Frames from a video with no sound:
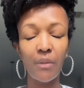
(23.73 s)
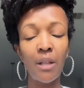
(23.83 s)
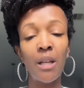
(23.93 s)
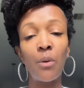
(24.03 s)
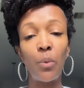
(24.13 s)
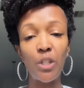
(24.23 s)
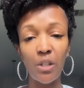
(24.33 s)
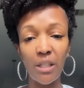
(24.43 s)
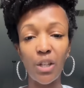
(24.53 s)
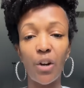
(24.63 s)
which
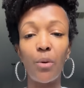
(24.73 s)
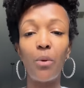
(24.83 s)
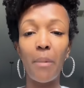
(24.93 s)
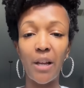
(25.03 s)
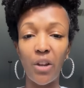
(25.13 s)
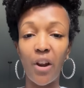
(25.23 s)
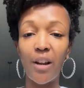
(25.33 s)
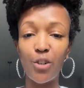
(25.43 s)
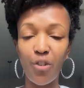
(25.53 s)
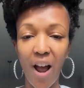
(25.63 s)
in turn will make your hair
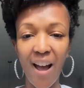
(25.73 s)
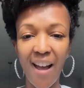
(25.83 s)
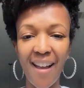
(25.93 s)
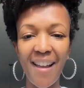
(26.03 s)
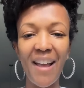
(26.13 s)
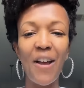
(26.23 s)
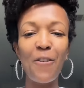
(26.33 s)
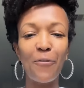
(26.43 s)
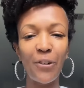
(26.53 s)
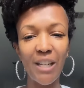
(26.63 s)
dry,
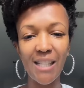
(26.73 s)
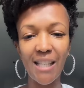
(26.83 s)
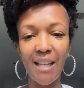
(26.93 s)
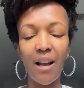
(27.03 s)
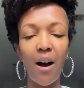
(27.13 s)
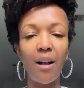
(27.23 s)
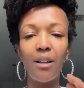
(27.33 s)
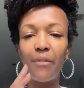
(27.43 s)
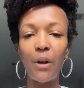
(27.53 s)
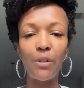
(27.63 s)
frizzy, all
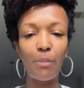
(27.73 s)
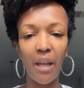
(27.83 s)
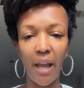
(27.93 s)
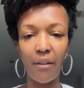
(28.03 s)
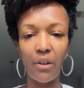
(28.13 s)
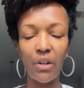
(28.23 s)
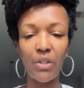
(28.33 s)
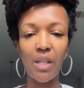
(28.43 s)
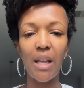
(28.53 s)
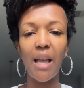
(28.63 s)
of those
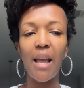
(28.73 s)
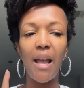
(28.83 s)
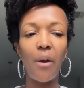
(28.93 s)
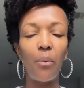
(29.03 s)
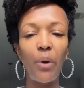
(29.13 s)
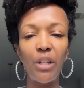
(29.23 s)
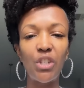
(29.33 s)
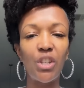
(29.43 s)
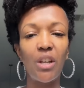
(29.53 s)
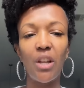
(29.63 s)
behaviors in
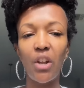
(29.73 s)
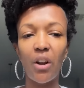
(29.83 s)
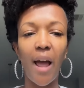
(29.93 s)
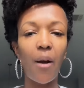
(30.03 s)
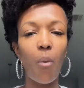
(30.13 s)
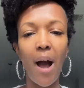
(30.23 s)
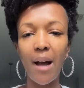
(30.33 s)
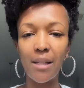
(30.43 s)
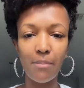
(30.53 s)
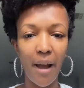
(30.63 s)
which you're like,
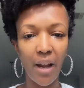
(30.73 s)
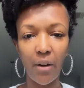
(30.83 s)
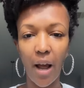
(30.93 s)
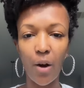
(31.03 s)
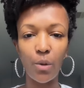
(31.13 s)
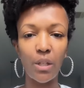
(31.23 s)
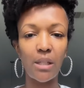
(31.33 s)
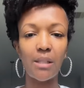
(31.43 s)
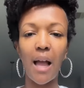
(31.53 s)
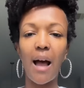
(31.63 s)
why is my hair not holding a
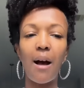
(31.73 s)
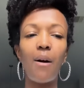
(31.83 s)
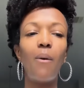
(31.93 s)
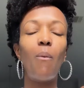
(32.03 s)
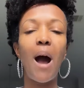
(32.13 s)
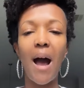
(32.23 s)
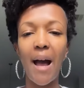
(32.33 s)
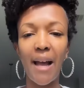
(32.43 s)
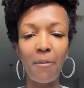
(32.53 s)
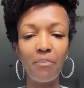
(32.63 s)
style?
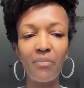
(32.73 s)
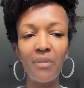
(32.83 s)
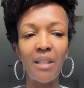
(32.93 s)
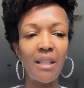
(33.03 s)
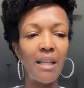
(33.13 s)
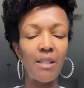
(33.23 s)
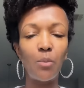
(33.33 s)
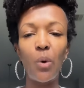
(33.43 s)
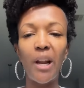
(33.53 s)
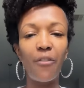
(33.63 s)
Why is
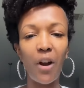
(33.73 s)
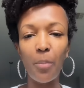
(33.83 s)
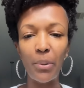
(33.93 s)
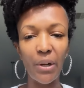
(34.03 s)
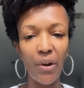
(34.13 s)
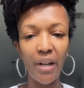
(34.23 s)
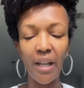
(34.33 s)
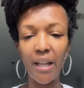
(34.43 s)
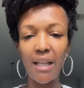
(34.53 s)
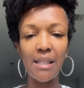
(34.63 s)
whatever I put on
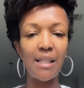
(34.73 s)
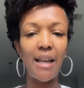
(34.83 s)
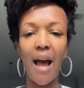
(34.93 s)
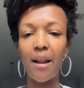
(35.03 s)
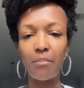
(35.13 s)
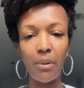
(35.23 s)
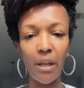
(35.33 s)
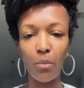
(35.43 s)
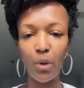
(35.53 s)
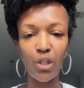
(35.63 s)
it is not being
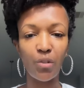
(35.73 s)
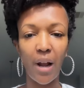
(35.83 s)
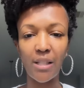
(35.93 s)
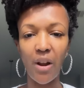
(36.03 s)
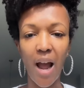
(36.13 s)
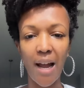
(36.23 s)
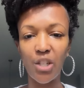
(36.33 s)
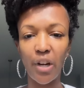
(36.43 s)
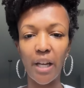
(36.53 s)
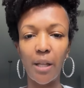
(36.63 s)
moisturized or
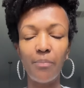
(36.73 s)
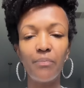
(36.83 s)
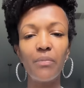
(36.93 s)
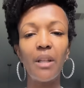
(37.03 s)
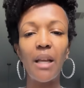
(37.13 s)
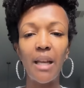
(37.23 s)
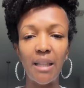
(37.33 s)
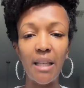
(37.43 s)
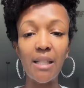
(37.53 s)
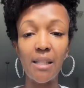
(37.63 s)
hydrated?
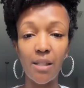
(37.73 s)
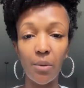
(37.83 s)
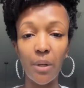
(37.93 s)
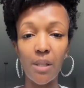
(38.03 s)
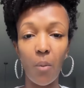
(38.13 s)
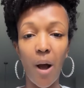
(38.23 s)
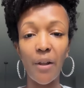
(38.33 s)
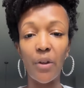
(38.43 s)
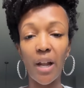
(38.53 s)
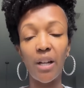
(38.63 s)
This is the reason why you
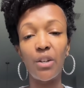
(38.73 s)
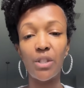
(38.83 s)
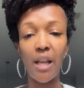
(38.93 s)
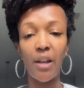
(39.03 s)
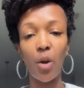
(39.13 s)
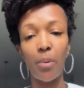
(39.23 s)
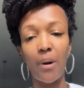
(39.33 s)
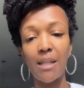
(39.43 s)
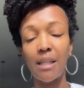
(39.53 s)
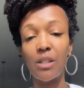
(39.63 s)
got to understand your
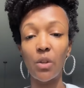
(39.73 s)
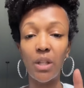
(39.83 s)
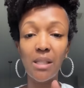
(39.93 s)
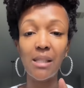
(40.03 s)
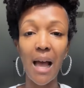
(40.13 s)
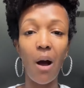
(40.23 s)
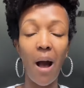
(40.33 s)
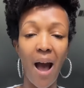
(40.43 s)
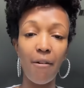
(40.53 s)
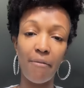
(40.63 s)
porosity. So this is how
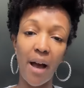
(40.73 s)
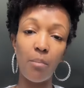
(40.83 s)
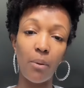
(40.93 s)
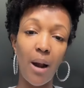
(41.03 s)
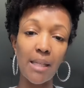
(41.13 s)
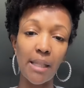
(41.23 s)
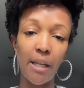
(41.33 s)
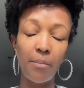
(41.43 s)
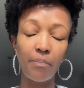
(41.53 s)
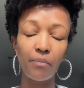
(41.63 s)
I find porosity
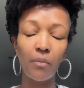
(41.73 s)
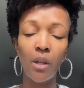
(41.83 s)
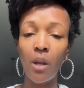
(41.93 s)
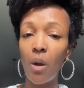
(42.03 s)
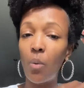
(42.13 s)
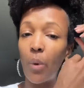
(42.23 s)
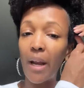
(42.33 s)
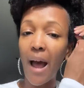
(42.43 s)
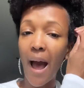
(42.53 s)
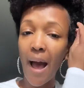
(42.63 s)
when
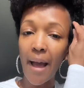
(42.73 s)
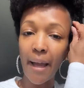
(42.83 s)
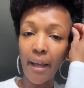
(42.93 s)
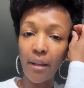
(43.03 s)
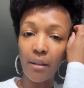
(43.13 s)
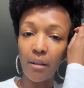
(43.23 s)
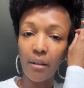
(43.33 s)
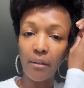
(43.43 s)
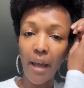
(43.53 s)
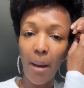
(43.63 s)
I
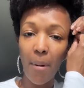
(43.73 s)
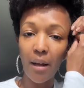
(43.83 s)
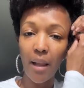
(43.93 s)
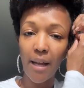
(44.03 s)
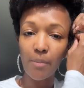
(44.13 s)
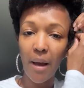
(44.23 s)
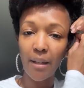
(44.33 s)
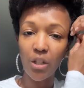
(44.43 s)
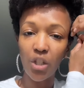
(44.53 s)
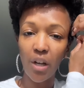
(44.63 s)
have my clients behind
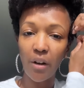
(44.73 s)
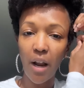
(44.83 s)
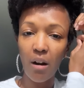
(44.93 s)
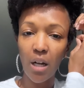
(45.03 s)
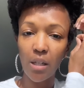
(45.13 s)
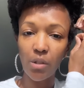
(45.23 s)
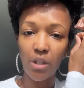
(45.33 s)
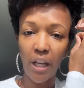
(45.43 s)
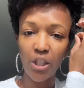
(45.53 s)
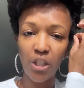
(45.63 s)
the chair in our
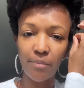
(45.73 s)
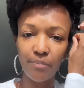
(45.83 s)
consultation.